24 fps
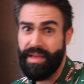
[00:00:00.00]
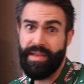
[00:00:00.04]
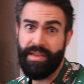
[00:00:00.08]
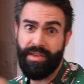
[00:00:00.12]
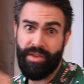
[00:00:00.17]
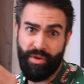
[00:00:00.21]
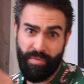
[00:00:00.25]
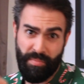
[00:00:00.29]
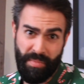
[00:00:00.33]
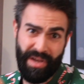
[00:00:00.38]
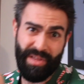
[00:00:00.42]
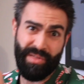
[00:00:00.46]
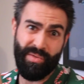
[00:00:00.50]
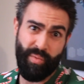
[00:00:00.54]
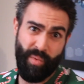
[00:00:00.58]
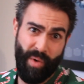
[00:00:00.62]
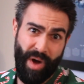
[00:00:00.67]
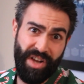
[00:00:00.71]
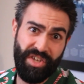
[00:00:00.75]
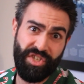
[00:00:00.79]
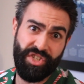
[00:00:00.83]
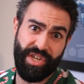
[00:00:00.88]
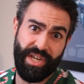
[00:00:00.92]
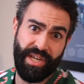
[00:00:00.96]
You must
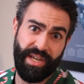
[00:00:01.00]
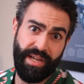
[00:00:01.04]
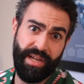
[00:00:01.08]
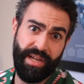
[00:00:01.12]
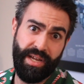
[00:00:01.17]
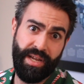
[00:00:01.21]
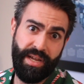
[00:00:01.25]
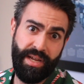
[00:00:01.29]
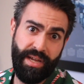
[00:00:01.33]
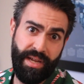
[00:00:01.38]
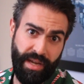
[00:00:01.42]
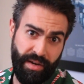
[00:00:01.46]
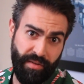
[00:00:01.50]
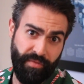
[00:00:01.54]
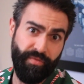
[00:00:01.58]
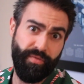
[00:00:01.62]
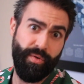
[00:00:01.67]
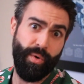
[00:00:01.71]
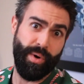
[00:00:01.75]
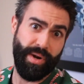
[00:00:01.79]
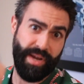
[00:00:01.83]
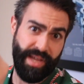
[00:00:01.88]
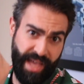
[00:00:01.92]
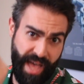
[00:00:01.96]
watch it in
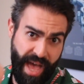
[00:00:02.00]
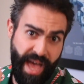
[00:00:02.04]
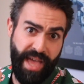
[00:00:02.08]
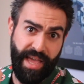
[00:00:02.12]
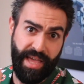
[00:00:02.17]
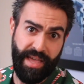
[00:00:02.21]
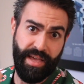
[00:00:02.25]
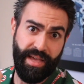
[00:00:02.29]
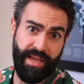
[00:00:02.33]
4K.